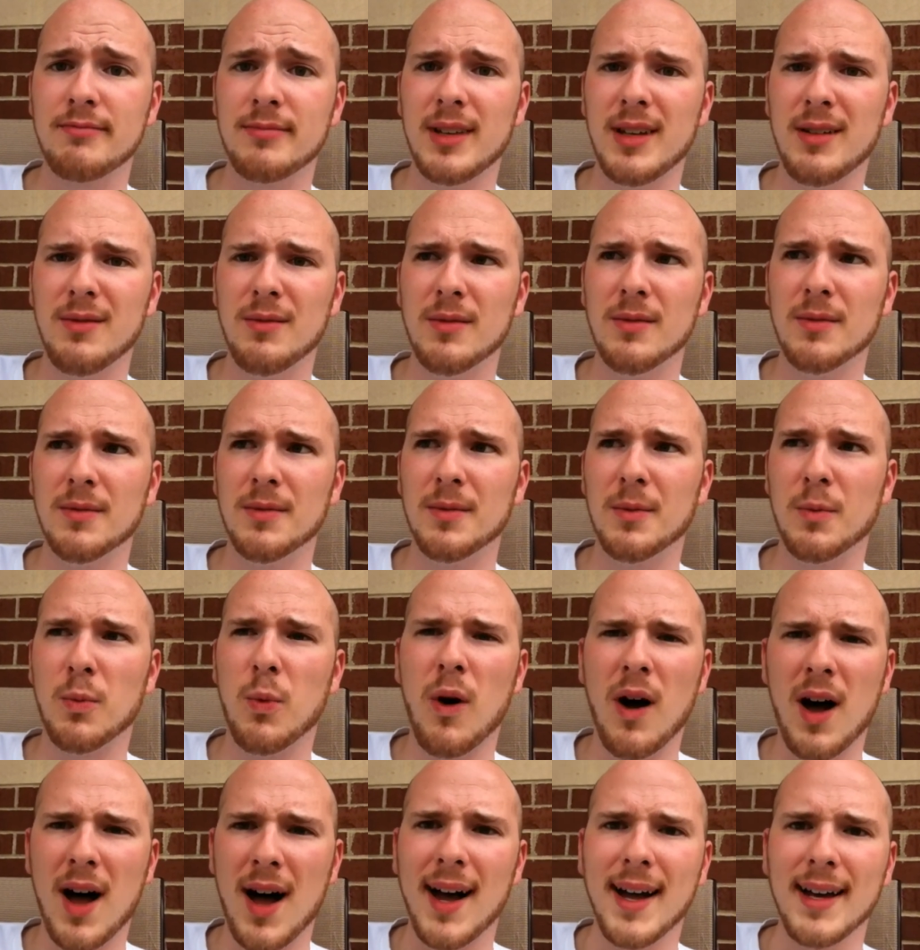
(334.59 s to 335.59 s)
And
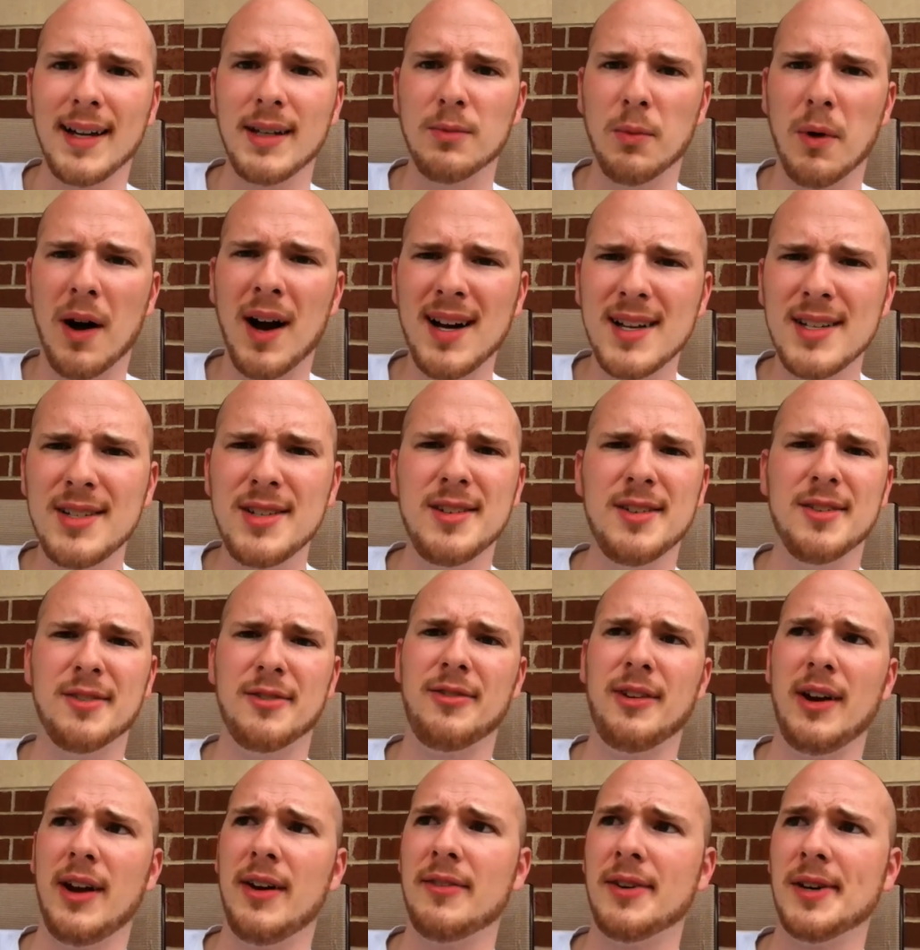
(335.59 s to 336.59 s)
why? Why is it your
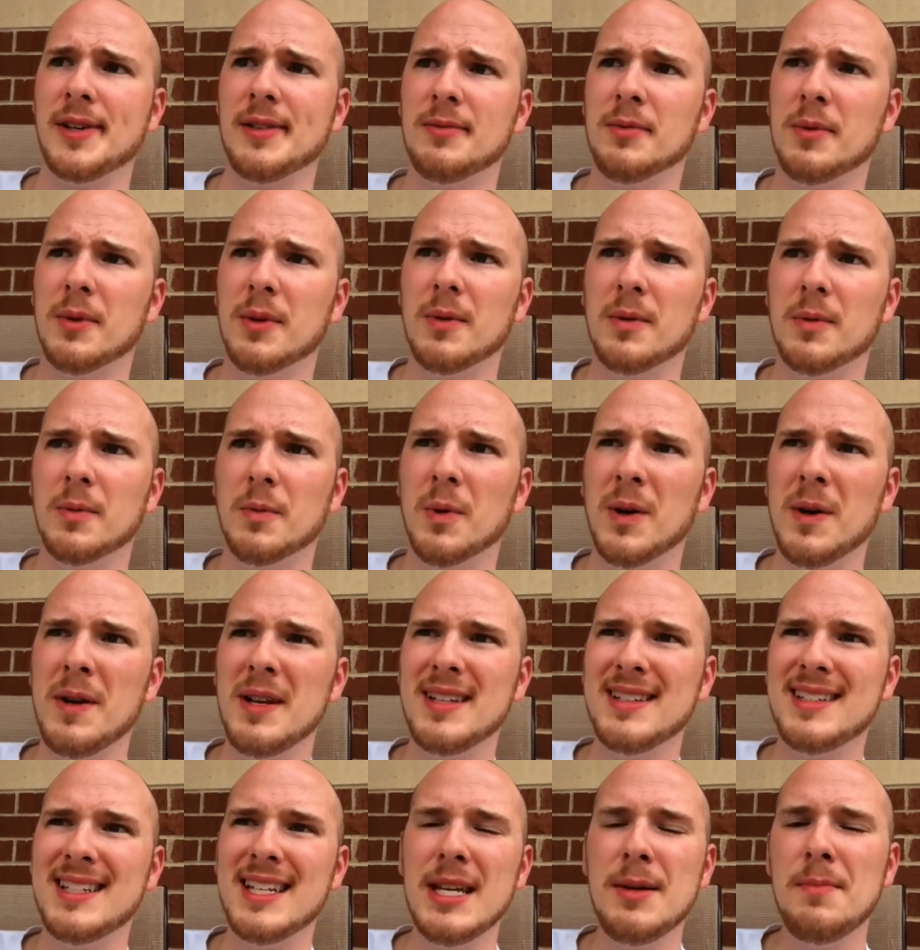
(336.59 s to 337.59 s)
favorite?
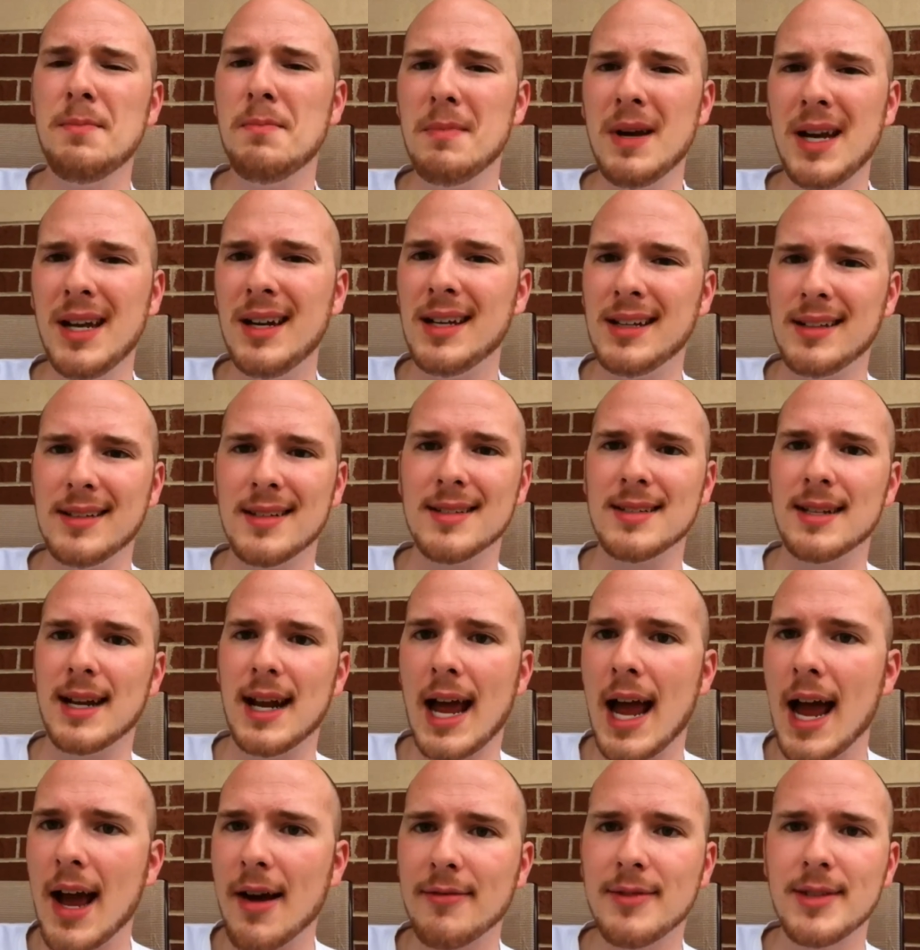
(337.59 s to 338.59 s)
What deep meaning does it
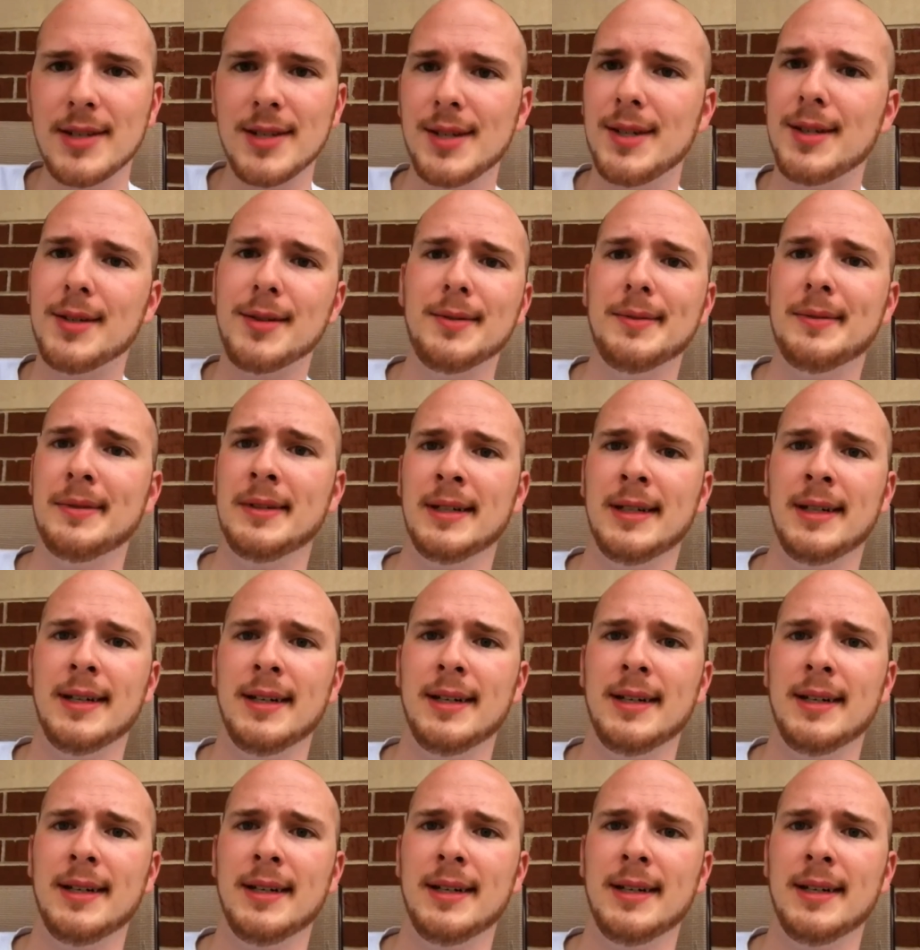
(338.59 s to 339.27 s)
have to you?